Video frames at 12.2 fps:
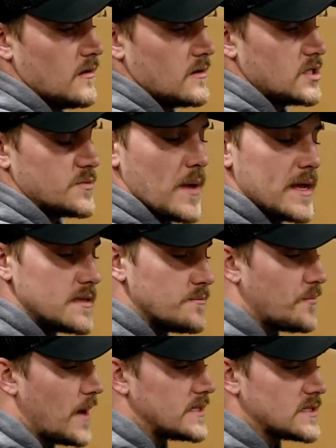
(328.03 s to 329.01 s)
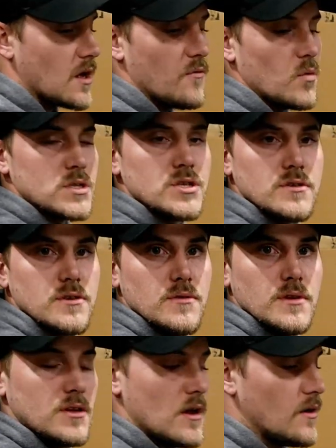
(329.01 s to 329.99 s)
just based off what you're
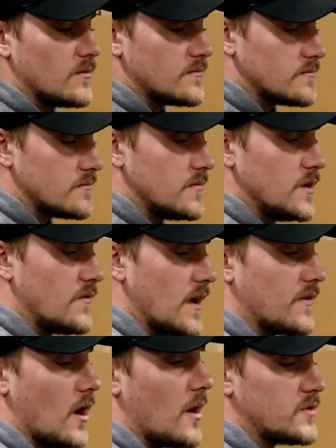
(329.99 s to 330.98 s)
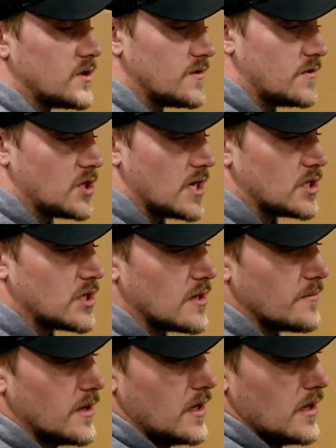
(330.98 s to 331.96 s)
doing, you know, you've got the options to change it up.